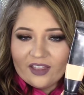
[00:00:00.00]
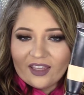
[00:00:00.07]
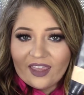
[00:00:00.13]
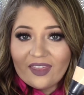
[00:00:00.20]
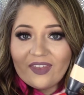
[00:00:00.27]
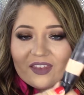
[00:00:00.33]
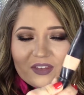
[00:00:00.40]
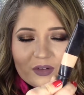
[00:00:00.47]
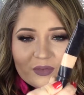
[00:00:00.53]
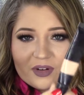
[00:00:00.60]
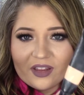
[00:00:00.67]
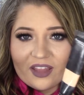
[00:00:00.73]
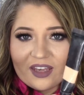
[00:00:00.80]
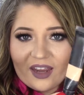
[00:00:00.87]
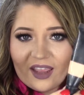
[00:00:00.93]
Again, it's a
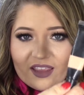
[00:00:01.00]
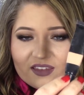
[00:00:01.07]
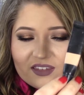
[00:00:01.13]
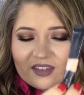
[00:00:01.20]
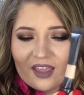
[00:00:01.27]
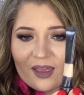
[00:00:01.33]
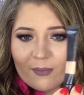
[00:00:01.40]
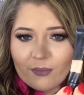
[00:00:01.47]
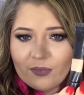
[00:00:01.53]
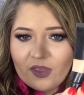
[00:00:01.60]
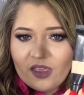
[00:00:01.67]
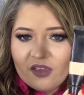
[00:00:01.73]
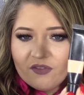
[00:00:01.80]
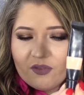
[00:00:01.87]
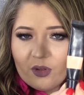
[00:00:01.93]
really nice
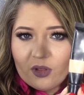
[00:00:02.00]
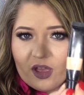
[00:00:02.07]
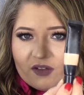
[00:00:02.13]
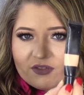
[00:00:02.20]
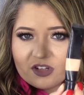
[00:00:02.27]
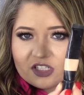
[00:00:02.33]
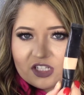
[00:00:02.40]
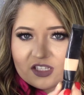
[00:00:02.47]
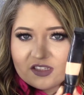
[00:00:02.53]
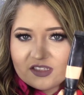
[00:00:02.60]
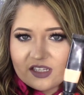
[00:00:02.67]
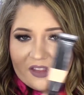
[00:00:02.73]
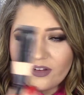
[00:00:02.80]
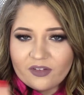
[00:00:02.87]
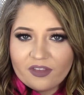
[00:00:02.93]
full coverage
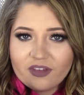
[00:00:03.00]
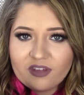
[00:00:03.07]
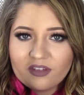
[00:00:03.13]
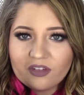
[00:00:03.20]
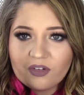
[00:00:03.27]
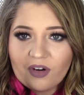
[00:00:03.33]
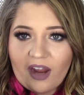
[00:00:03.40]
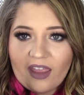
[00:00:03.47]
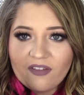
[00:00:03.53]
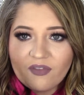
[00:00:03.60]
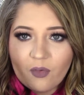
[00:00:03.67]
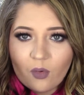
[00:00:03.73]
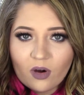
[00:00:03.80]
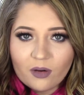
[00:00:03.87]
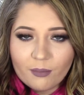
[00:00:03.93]
concealer. This is great
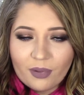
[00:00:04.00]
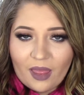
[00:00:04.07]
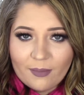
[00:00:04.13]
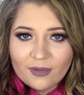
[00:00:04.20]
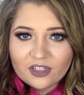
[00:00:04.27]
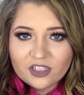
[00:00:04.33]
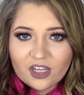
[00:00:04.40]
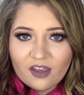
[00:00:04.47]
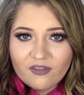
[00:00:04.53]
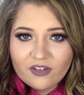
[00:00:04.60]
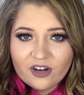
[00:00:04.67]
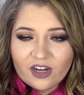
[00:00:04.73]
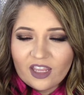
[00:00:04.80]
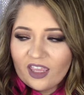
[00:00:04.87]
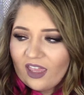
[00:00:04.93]
for blemish
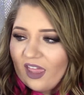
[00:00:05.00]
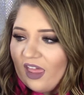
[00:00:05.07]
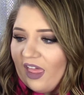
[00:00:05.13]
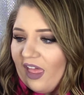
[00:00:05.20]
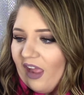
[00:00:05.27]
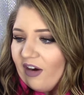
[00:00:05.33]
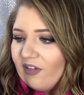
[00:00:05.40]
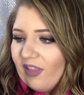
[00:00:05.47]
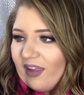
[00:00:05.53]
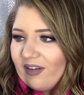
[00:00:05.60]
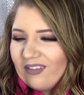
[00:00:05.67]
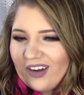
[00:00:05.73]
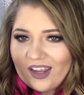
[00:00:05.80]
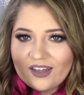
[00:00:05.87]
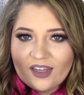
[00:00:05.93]
covering or
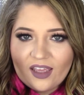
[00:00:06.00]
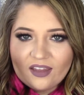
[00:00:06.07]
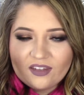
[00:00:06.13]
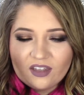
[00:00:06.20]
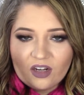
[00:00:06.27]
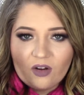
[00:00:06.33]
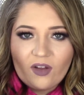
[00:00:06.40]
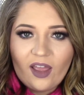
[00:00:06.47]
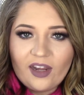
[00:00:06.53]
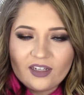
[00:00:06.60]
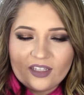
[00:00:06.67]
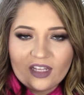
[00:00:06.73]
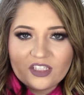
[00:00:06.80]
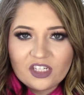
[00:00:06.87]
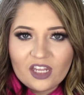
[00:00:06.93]
redness, kind of
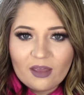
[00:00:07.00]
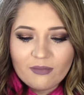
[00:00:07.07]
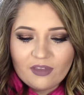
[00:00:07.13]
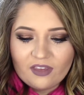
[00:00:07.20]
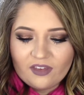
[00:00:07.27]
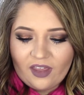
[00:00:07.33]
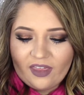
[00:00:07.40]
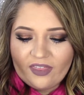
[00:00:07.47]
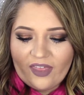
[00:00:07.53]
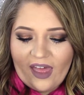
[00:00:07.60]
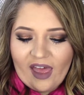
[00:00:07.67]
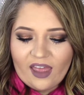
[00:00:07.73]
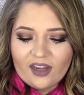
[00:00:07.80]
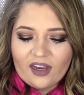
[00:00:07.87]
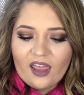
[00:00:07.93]
touching up, things like
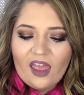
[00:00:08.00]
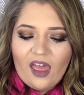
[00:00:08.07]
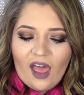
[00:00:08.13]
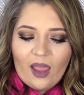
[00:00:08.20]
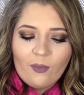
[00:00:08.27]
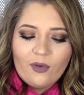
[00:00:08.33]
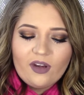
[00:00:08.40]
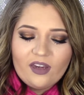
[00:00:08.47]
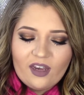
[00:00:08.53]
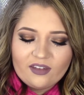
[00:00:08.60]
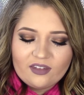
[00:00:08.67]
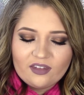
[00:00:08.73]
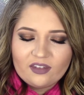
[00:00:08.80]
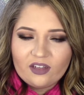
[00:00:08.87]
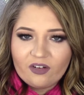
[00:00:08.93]
that. I wouldn't
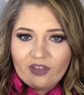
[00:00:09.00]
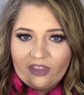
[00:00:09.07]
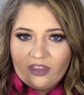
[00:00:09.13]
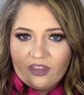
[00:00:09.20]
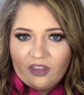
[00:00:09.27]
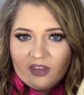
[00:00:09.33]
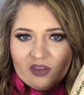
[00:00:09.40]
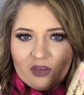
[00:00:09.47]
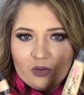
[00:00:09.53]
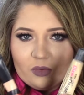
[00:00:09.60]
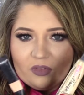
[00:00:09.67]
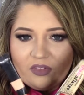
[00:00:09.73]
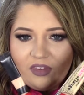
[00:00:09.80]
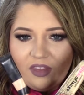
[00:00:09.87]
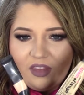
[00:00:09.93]
necessarily
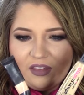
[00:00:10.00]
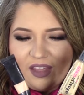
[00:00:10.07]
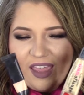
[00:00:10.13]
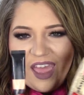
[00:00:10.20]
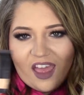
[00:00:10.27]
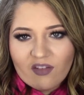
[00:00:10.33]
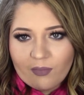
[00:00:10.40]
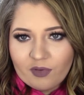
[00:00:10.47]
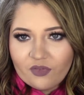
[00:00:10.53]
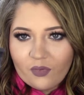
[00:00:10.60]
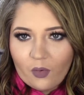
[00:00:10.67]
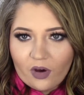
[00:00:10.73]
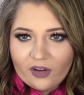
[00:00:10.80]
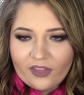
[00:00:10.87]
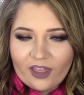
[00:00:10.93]
use these. I have
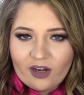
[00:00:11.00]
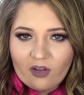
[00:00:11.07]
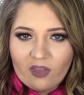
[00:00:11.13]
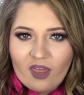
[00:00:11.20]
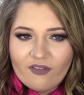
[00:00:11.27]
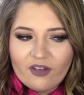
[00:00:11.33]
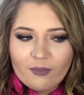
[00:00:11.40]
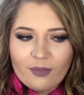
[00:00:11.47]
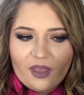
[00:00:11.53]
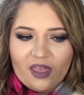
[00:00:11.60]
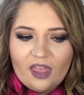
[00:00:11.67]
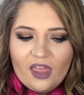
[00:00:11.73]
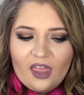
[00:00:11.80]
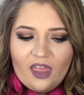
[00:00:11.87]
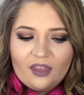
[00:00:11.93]
before and I don't love it,
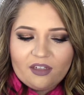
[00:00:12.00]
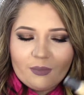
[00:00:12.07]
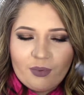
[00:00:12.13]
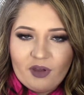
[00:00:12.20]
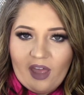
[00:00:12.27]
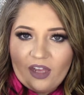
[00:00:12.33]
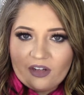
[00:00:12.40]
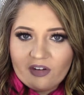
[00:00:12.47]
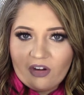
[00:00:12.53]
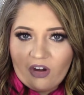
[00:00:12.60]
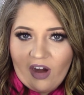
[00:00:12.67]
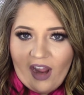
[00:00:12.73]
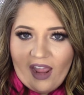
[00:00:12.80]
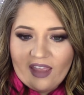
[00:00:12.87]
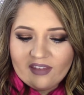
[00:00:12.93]
but to put under
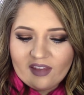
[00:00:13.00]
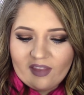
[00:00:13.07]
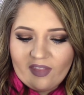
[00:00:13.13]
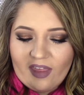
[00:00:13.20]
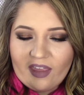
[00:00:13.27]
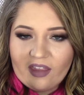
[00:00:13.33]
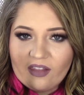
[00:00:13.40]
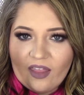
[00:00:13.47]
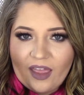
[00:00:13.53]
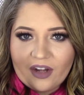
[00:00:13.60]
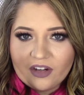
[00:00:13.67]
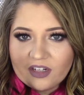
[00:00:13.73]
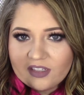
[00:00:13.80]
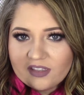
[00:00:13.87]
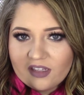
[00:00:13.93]
your eyes. I like the
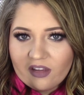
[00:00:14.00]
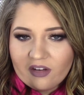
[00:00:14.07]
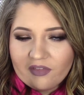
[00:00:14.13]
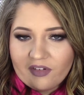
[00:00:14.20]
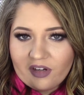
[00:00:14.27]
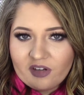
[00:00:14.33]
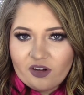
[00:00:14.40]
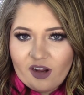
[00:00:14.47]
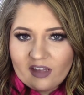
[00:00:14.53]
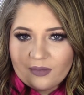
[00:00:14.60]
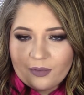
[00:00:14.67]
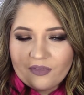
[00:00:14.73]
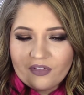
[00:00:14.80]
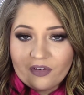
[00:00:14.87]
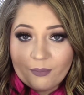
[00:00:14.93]
lighter concealer for under your eyes,
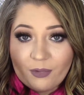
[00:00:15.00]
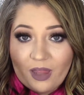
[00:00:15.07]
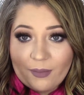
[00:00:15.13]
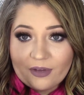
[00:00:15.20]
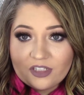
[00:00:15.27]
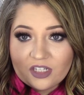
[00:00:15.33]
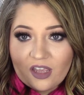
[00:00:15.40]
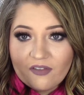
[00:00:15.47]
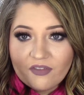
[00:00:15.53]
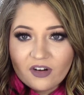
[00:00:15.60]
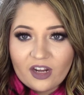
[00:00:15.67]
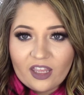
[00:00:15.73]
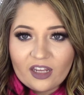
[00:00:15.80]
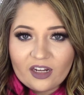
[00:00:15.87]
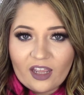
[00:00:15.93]
but for blemish
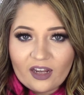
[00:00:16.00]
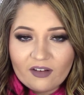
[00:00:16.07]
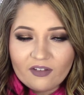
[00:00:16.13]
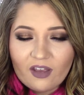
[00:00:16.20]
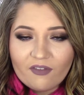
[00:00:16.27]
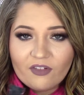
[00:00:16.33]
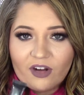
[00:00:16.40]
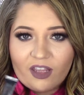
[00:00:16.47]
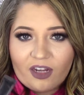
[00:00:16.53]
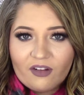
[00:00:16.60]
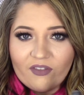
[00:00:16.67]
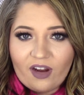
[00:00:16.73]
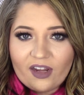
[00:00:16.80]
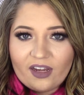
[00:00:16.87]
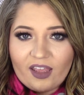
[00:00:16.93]
covering and kind of covering any
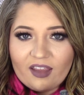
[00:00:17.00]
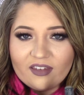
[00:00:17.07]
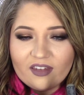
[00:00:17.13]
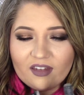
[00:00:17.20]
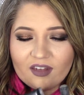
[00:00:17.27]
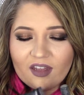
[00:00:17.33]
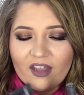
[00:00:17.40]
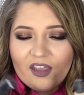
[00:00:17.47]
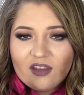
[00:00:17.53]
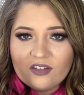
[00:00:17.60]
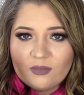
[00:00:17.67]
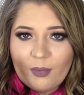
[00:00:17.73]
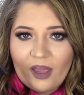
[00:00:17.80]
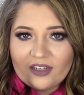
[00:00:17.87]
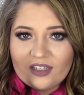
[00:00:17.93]
redness and
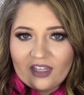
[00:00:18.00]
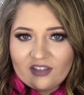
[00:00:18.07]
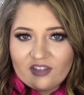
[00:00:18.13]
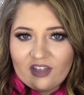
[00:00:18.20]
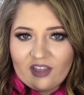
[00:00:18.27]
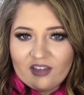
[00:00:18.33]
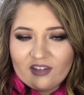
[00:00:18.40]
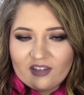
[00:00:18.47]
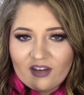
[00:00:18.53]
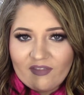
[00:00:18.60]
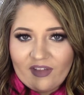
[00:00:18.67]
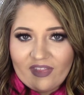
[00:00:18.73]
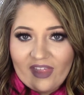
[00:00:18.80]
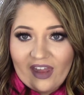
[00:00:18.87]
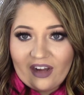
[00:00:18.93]
spot touching and
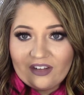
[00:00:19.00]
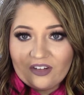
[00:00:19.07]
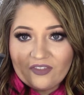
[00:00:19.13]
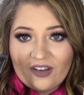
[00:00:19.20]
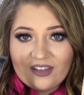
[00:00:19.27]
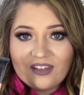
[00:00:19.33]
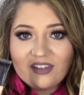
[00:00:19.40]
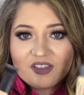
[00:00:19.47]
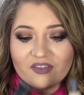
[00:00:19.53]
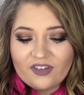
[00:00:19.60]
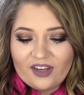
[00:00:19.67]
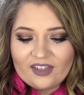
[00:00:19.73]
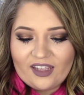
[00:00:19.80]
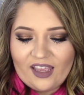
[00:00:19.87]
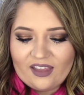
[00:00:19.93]
stuff like that on your face, these are
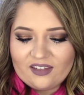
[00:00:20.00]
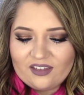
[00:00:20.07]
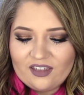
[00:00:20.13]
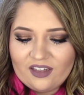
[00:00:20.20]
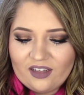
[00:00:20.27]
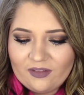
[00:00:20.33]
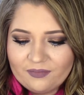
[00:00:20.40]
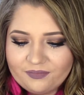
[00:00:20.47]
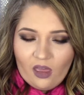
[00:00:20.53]
fantastic.